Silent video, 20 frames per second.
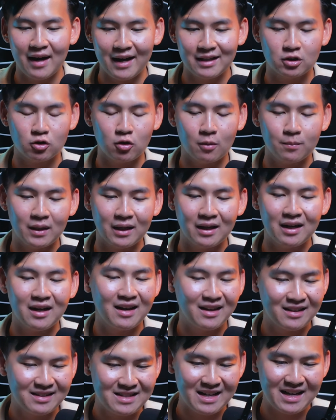and scripting
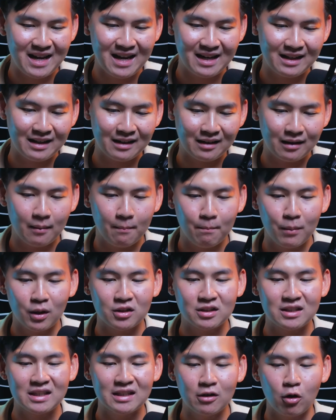than editing
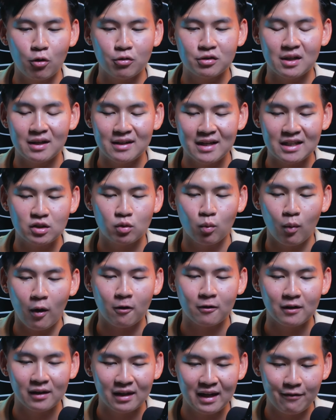because he knows that's where
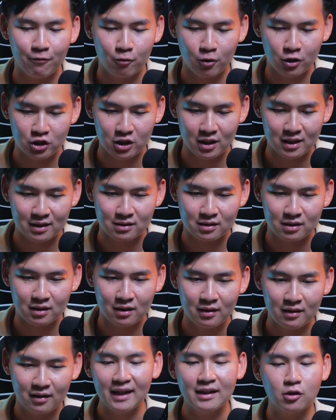the leverage is.
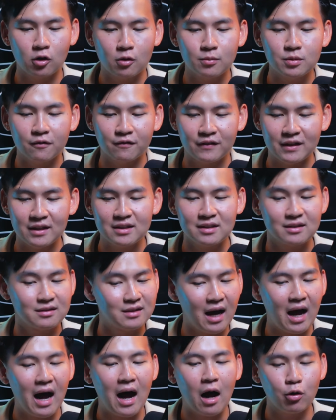In terms of this, the
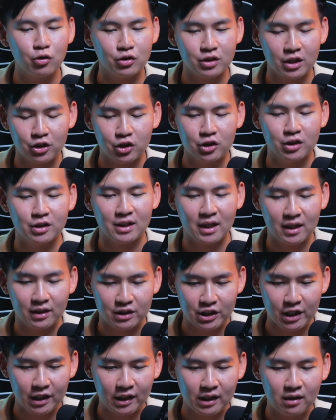how section is kind of
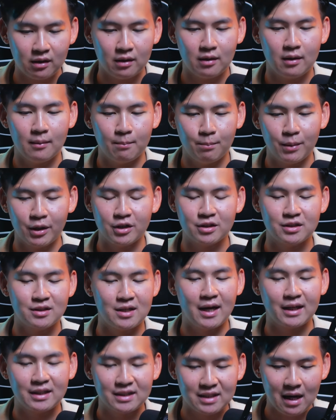shaky because the
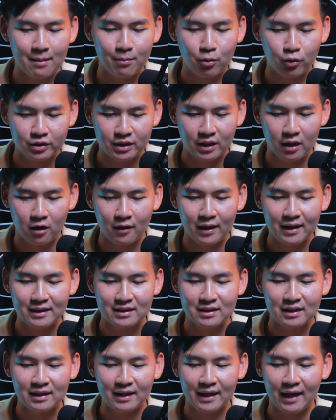examples here,
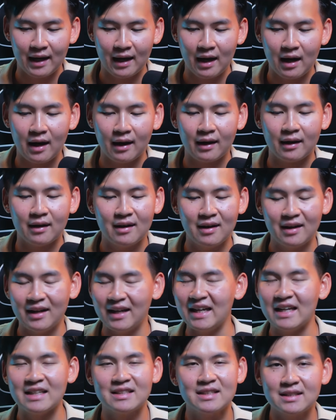Instantly AI,
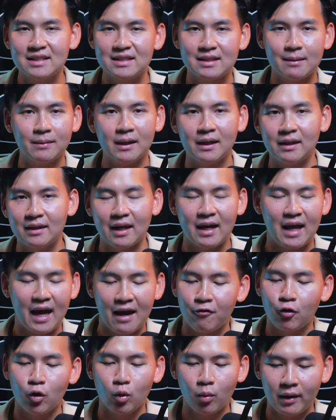isn't something that
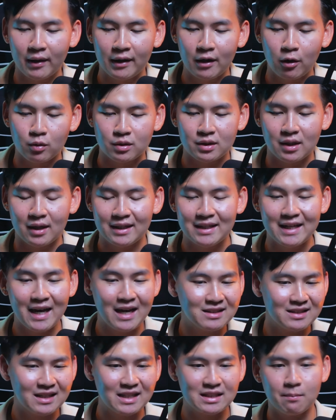everyone knows.
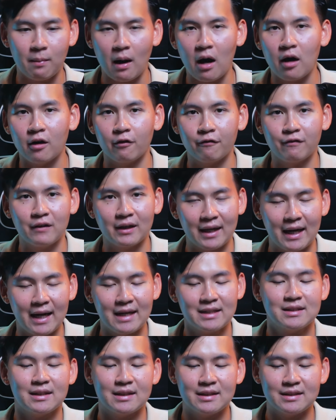Yes, it's part of the
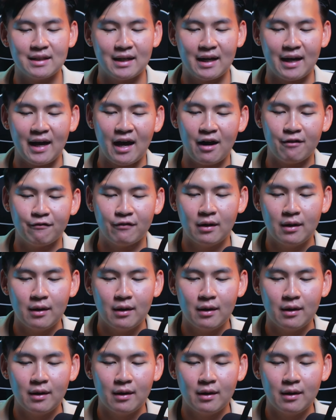case studies that I have,